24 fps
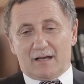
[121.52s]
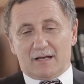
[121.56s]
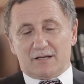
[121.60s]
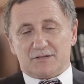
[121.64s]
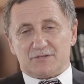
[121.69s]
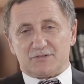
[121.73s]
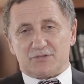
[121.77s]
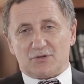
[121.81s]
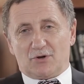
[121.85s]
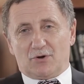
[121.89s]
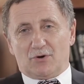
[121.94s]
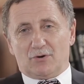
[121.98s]

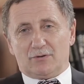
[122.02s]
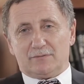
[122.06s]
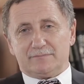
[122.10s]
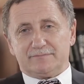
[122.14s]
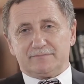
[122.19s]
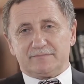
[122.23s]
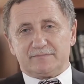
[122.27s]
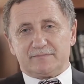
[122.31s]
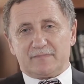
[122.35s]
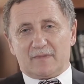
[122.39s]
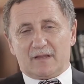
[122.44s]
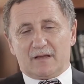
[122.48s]
So
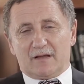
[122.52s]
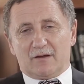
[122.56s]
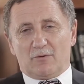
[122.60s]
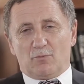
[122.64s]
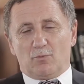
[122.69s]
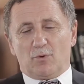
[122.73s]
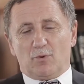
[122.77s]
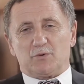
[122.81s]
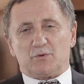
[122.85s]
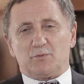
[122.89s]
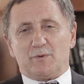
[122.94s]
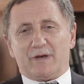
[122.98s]

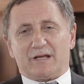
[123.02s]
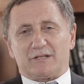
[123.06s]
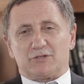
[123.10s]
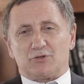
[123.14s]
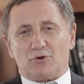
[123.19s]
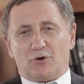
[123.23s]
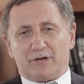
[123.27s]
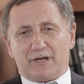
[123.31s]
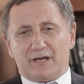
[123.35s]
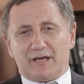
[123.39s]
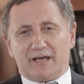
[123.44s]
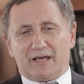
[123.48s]
what we are
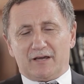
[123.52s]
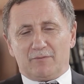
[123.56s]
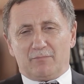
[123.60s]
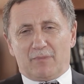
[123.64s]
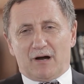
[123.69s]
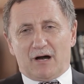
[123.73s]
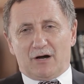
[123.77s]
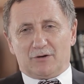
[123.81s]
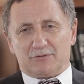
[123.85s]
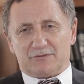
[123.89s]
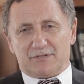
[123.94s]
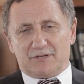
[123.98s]
talking
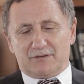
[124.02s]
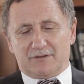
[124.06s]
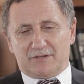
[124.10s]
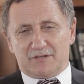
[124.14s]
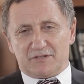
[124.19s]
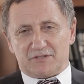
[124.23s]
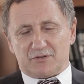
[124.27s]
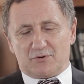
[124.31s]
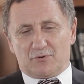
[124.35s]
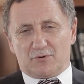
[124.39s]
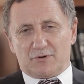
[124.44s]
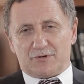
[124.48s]
about in
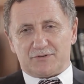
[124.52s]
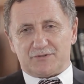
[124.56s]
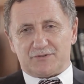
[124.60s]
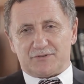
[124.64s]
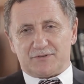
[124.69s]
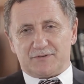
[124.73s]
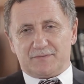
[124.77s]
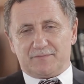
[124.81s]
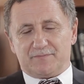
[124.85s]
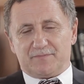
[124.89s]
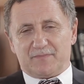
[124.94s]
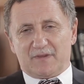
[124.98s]
this course?
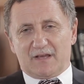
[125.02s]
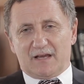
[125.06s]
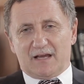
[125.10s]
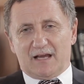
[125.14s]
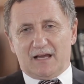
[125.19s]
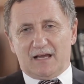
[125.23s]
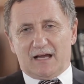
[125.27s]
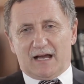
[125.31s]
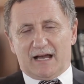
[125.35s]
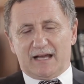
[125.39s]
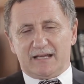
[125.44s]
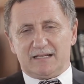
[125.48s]

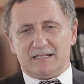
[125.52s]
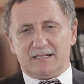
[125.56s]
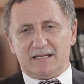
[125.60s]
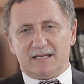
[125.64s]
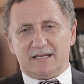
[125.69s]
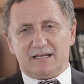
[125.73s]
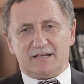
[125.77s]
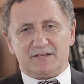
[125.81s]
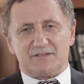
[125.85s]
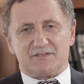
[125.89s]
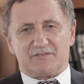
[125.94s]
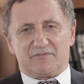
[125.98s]
Idea
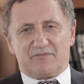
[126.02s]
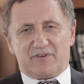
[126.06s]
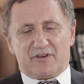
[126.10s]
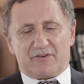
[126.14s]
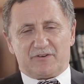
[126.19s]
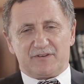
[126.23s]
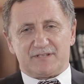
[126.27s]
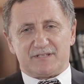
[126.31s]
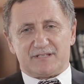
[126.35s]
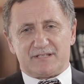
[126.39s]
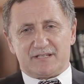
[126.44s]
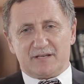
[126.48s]
is
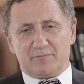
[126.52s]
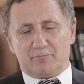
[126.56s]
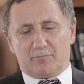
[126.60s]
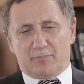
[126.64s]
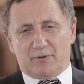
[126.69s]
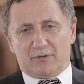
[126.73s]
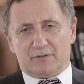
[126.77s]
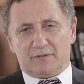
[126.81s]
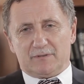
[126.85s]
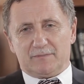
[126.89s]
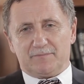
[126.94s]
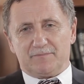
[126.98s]
very
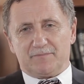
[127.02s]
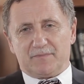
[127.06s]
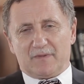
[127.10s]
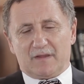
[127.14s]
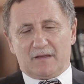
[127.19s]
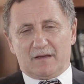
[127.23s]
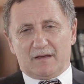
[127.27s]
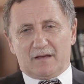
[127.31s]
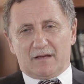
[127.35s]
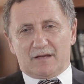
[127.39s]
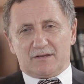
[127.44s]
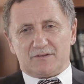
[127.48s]
simple.
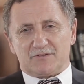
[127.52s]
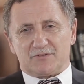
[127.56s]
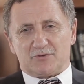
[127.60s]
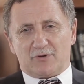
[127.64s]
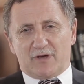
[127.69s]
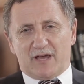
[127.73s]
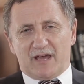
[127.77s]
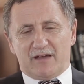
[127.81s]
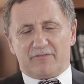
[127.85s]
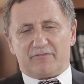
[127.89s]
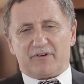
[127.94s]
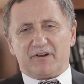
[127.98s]
So
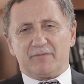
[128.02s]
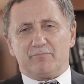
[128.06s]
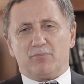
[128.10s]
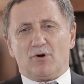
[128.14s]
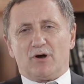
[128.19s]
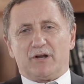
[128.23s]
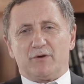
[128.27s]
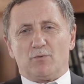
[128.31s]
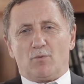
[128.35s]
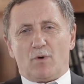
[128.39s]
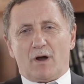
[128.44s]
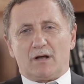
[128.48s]

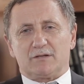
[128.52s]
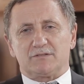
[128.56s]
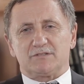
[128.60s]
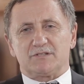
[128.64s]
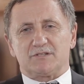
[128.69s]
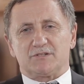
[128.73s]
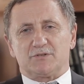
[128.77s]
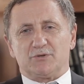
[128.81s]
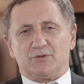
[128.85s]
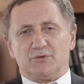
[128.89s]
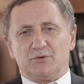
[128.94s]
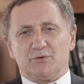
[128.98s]
everybody wants
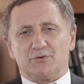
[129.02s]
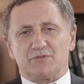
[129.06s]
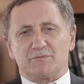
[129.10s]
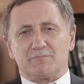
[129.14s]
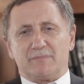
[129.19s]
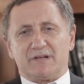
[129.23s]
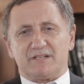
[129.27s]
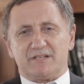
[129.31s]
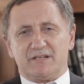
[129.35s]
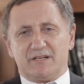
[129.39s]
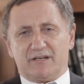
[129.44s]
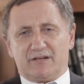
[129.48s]
to use
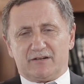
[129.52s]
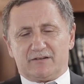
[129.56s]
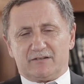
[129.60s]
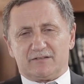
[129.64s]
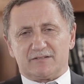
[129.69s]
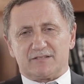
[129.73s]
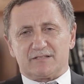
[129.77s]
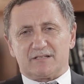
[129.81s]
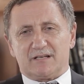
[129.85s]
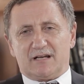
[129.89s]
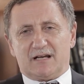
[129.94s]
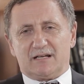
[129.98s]

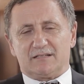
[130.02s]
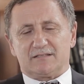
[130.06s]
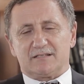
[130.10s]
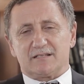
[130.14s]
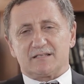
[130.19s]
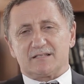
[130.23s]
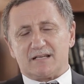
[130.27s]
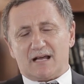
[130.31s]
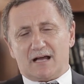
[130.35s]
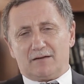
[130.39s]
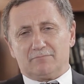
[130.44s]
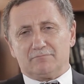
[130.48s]
materials under
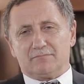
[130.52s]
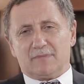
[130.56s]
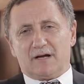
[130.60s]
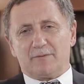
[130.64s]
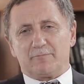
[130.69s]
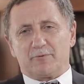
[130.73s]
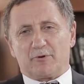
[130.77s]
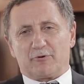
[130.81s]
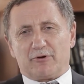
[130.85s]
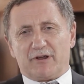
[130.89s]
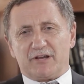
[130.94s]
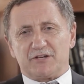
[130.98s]
some
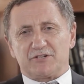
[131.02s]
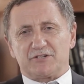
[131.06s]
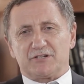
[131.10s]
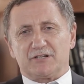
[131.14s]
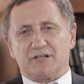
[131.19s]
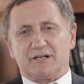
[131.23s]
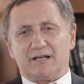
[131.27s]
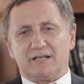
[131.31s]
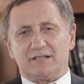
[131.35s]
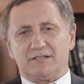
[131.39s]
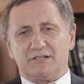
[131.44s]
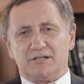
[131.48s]
operational
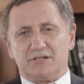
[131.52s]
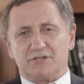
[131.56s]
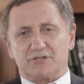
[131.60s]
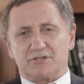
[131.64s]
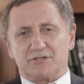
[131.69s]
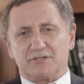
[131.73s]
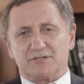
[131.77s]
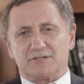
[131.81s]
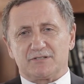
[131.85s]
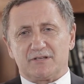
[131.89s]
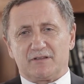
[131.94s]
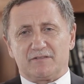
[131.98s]

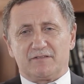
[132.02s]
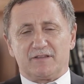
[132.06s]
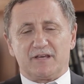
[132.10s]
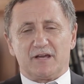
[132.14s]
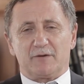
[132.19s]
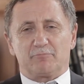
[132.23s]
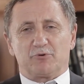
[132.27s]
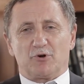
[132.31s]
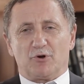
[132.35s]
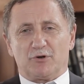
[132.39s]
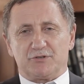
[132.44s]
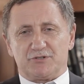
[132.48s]
conditions in their
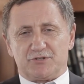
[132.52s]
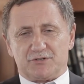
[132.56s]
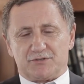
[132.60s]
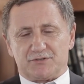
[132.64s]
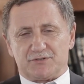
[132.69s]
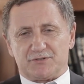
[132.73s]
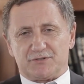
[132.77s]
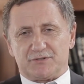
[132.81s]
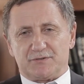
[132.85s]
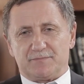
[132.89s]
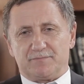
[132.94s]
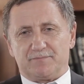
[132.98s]

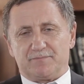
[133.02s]
projects.